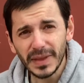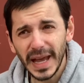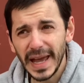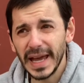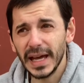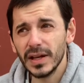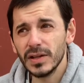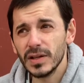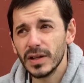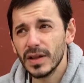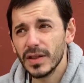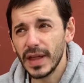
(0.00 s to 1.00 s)
and
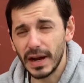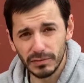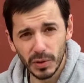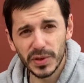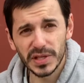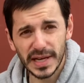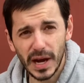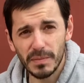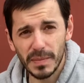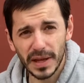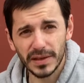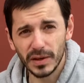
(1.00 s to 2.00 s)
that Ruth Stout
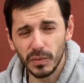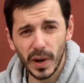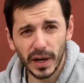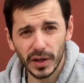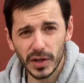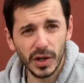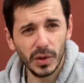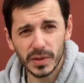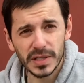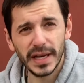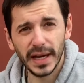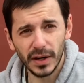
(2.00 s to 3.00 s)
method where you don't
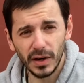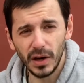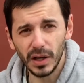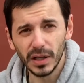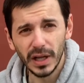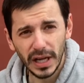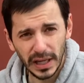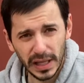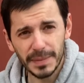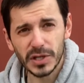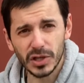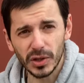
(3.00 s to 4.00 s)
dig at all.
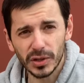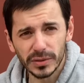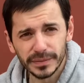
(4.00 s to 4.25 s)
Let me show you.